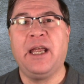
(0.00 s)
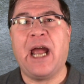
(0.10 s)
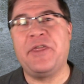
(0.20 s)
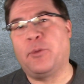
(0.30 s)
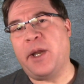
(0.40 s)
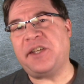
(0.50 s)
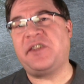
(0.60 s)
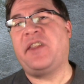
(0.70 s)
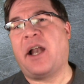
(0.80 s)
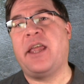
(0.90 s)
And the
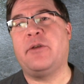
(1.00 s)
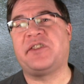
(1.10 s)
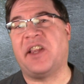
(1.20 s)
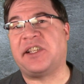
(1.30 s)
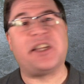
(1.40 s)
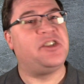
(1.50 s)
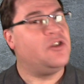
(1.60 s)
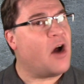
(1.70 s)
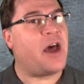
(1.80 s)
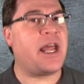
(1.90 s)
reason that I use this is
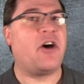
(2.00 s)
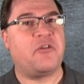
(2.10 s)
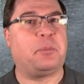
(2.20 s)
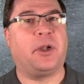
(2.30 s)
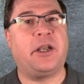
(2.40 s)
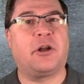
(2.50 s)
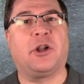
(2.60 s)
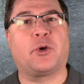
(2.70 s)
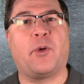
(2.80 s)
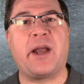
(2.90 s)
not out of
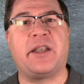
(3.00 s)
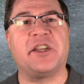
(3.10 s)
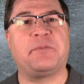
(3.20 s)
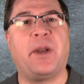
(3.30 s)
political correctness,